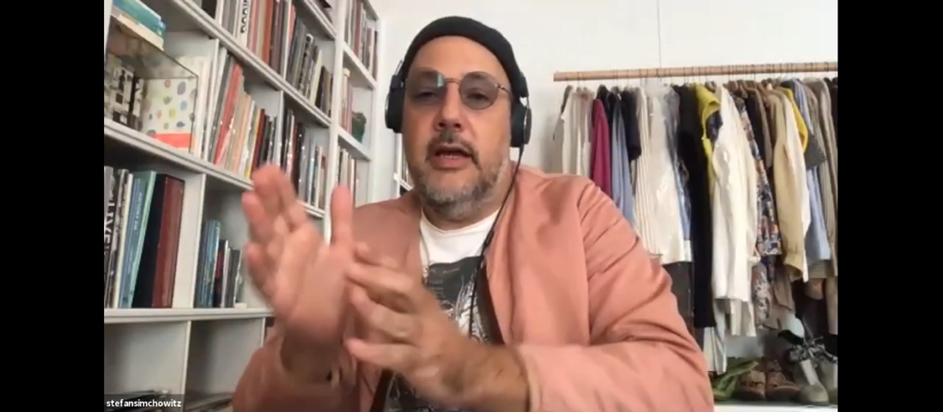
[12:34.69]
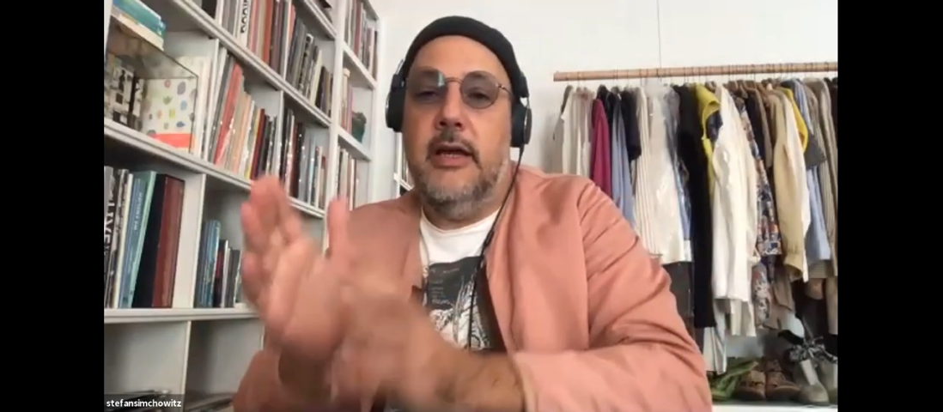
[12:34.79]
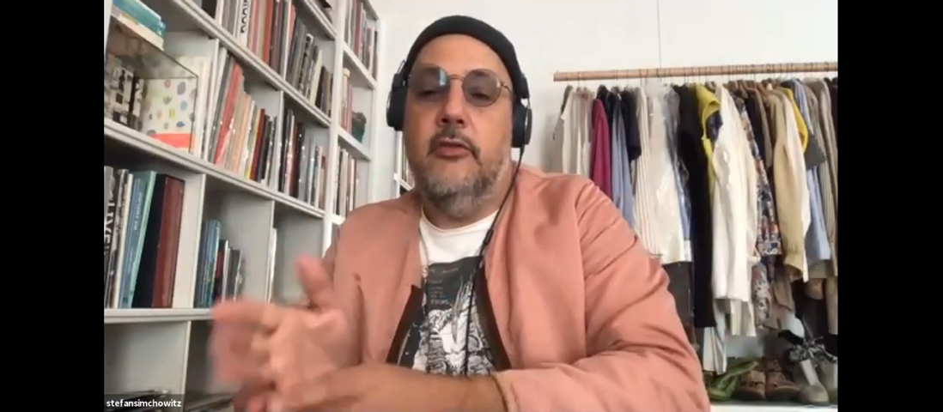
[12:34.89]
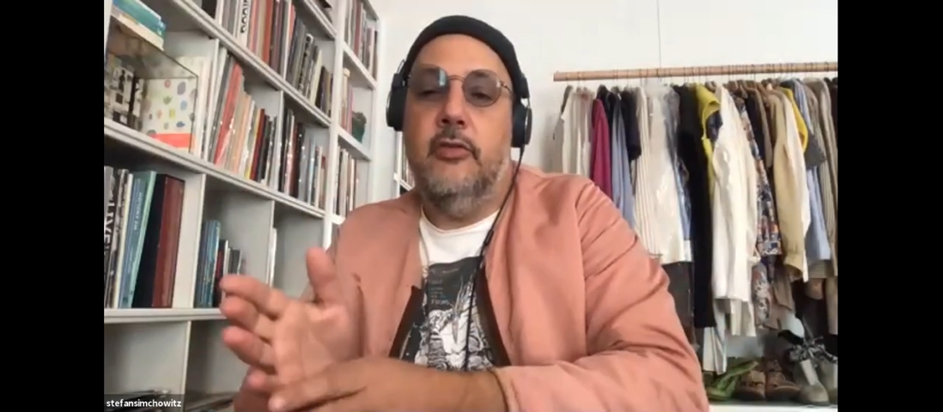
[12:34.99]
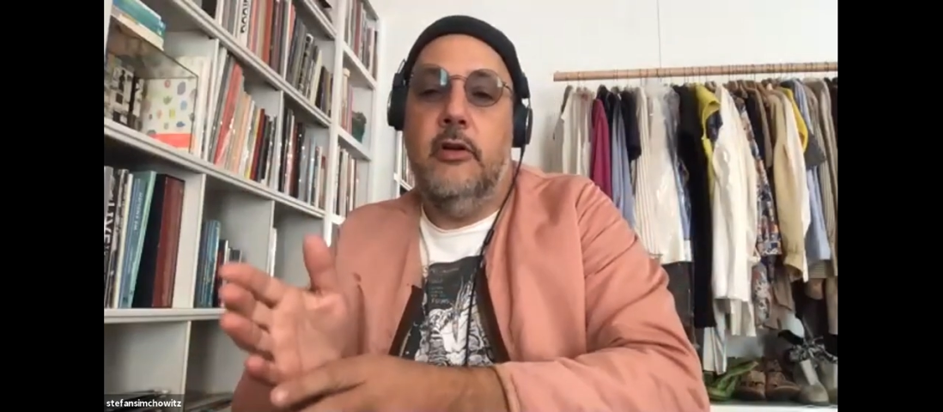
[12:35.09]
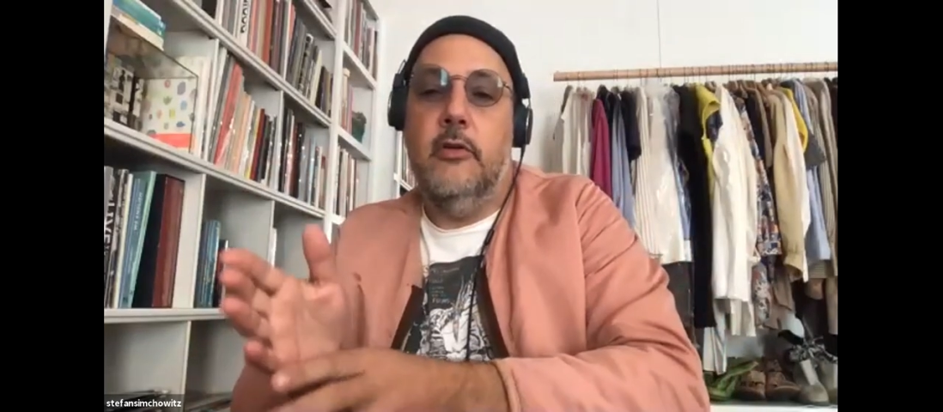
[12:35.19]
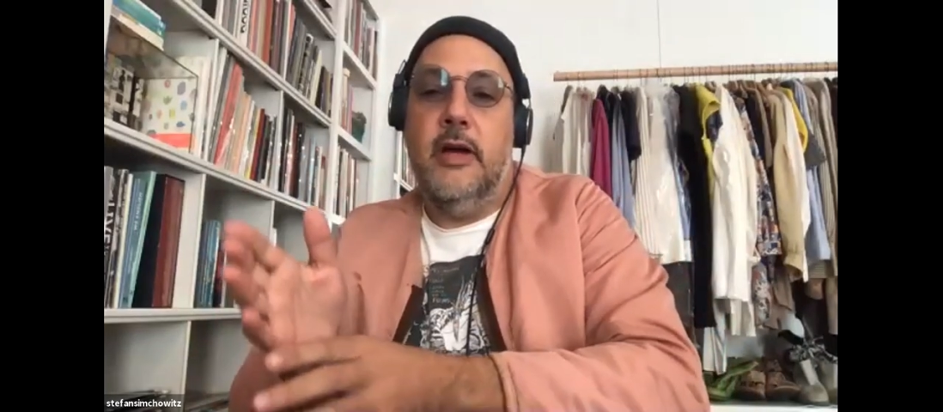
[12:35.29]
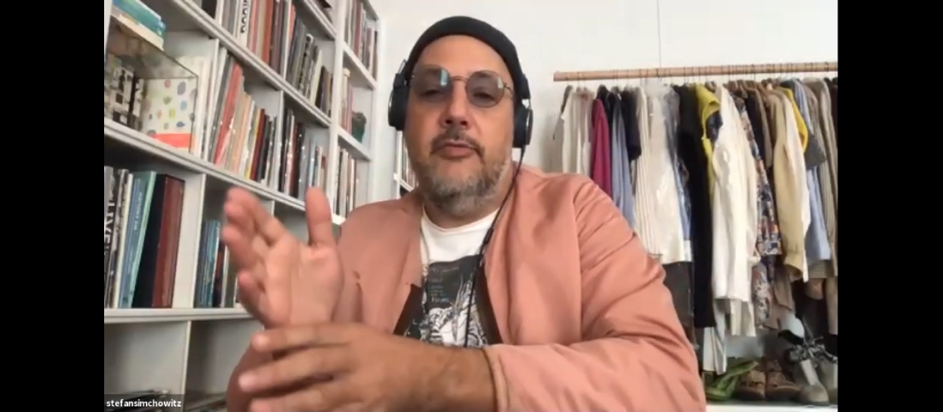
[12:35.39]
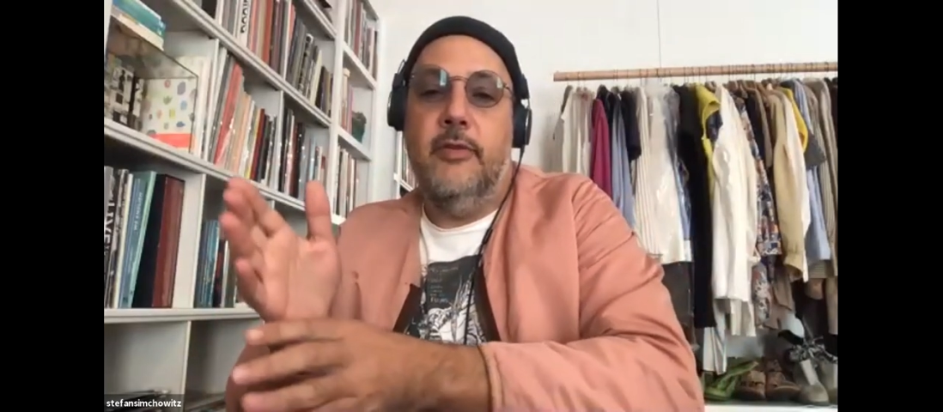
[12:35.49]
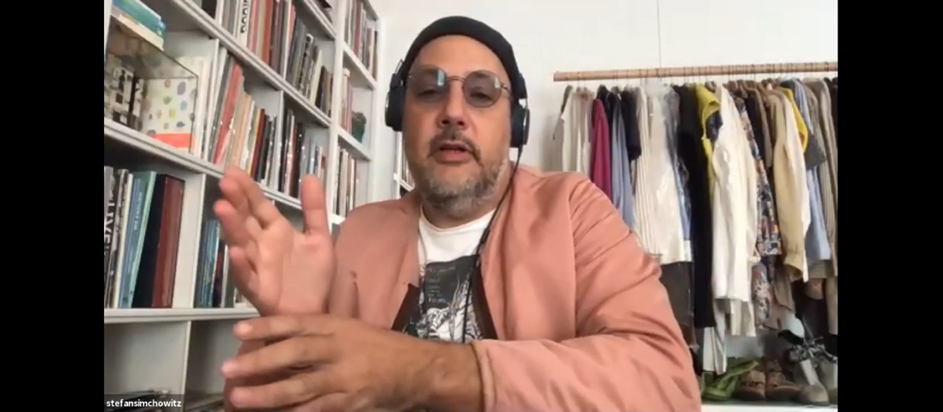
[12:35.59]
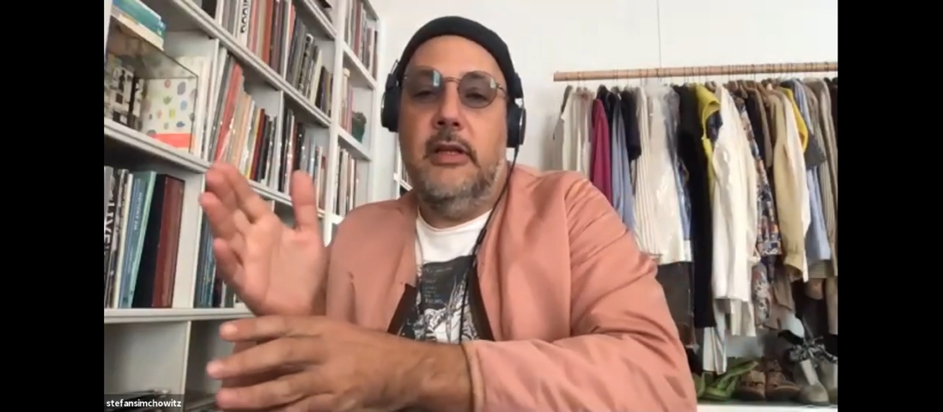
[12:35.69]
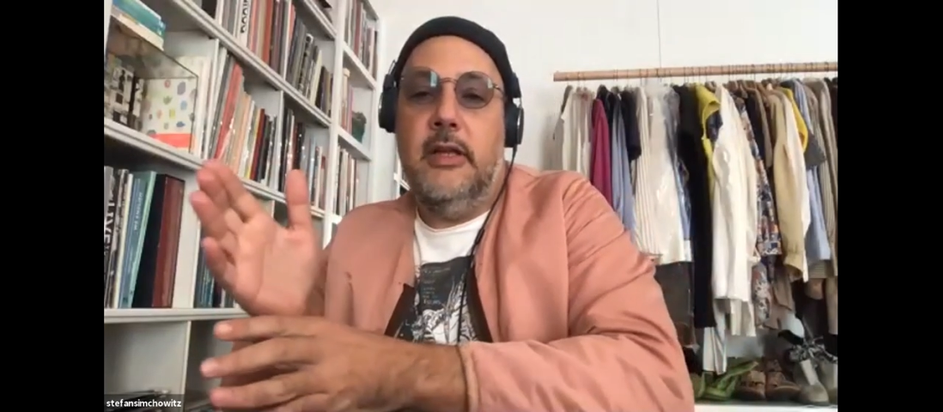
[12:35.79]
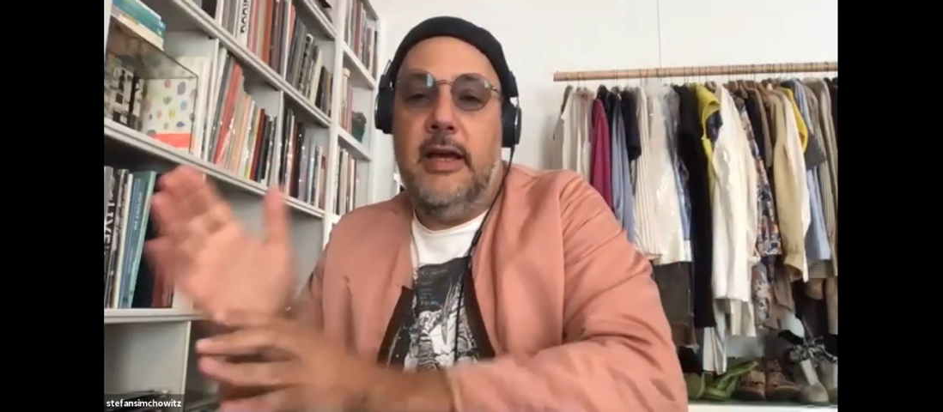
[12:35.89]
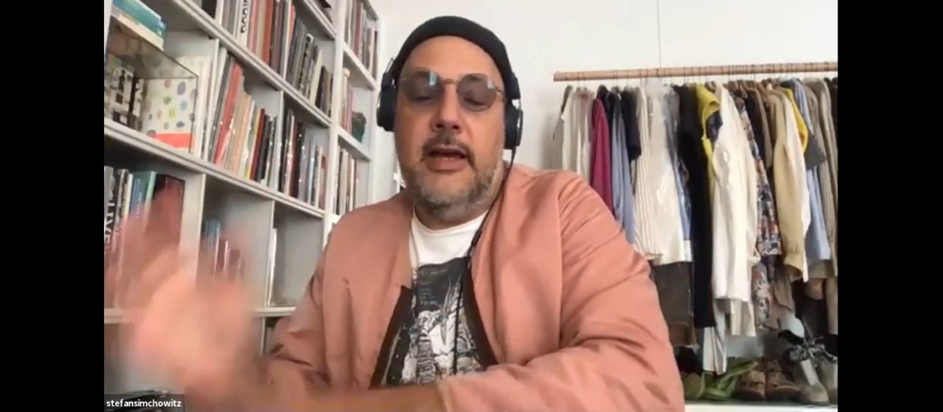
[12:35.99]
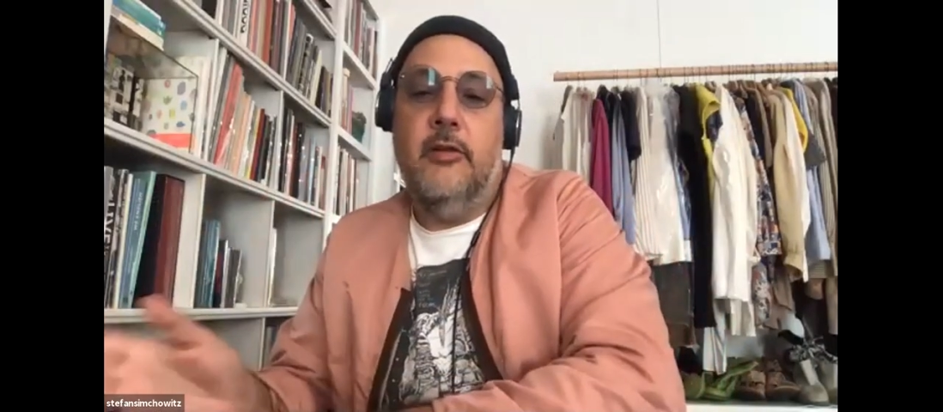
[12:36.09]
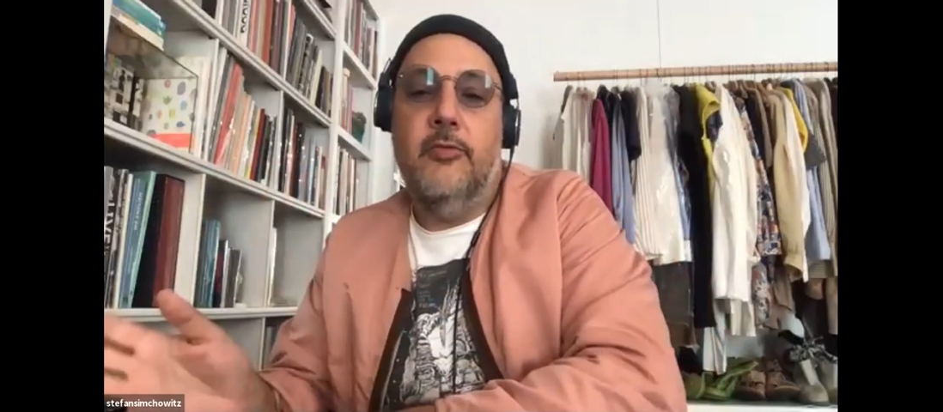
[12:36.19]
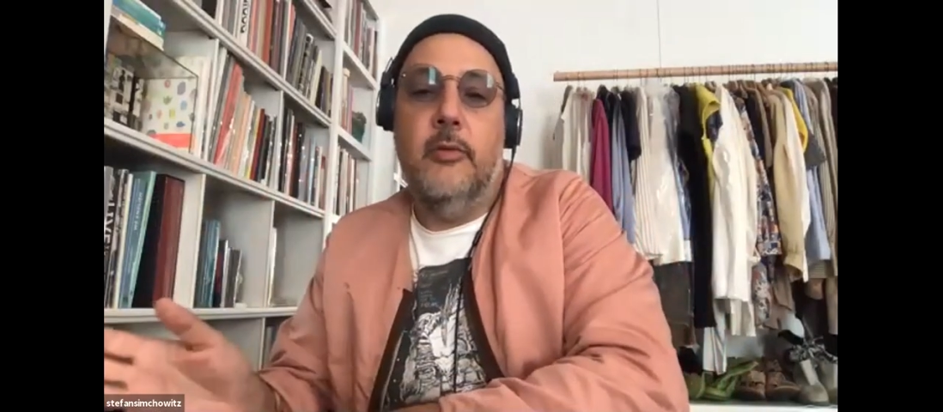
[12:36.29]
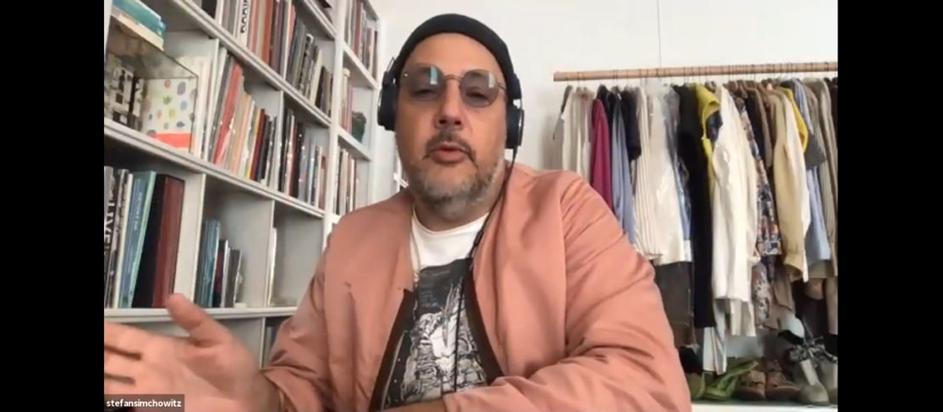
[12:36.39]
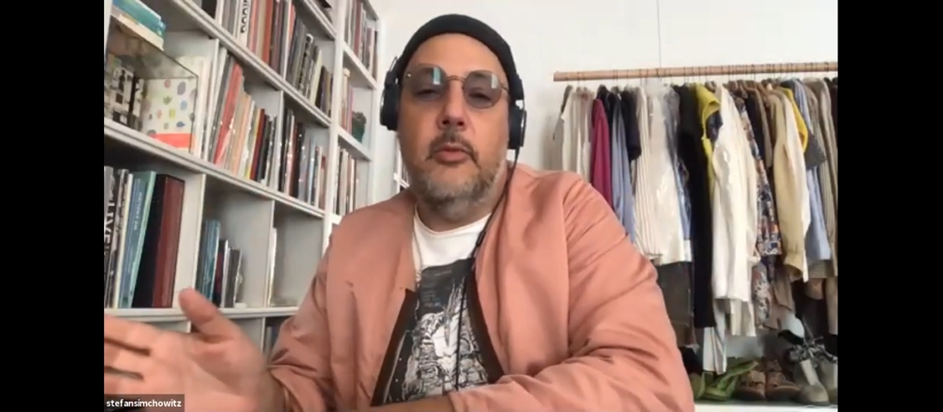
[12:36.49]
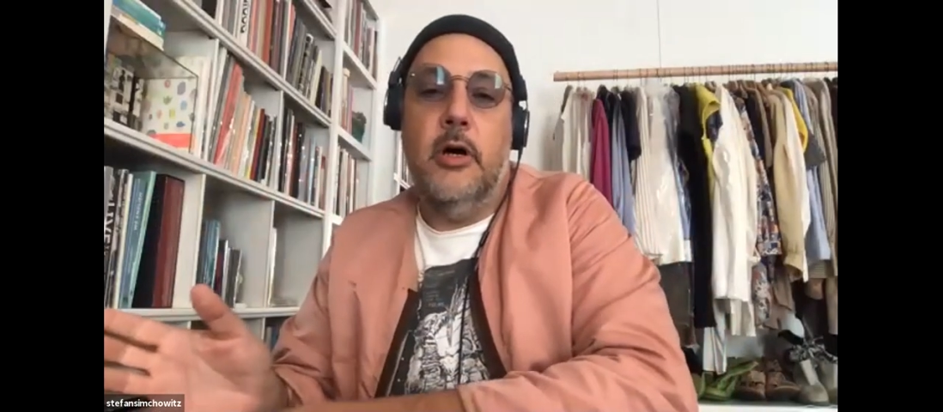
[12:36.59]
and geographically and
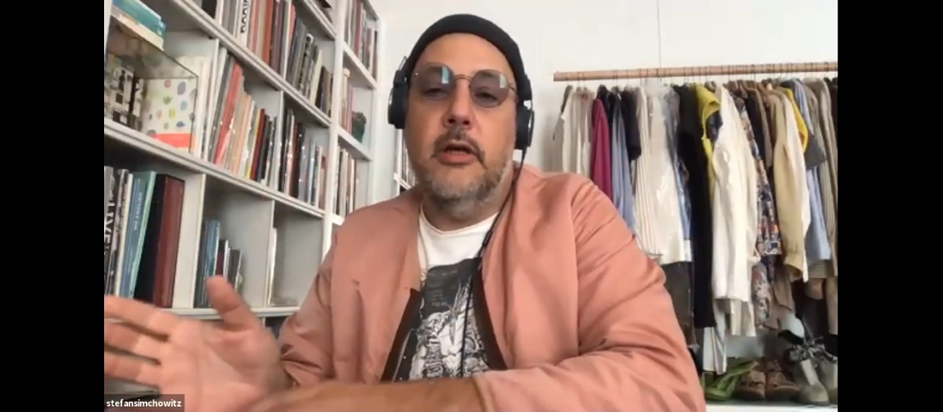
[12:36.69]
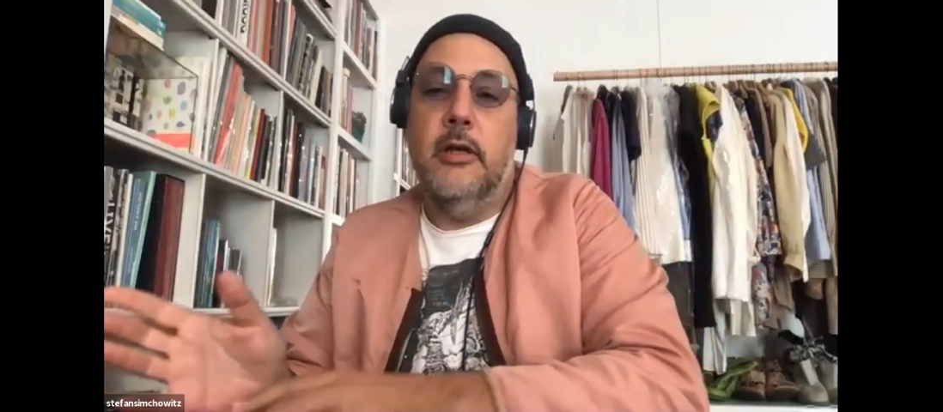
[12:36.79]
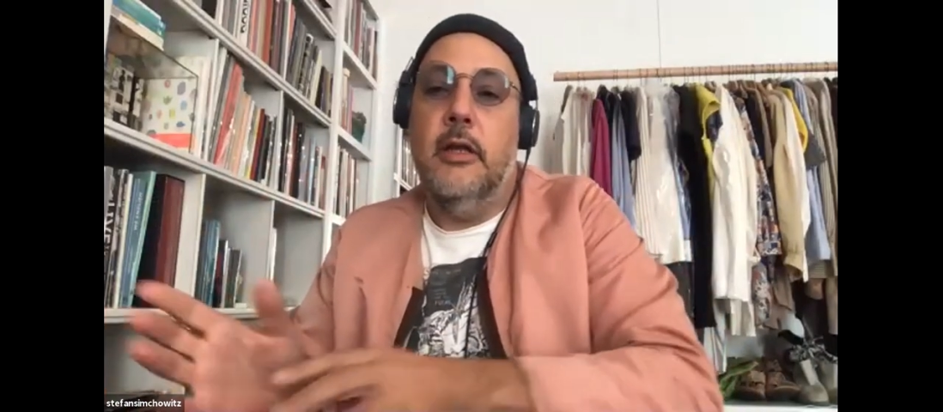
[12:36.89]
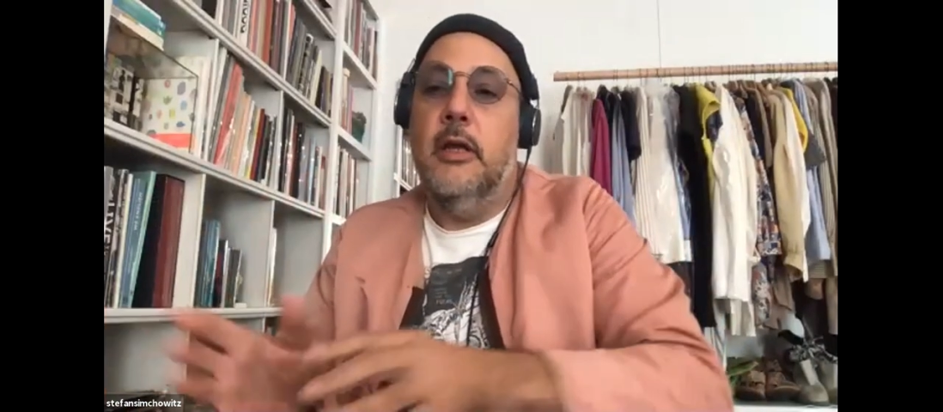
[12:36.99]
from the market.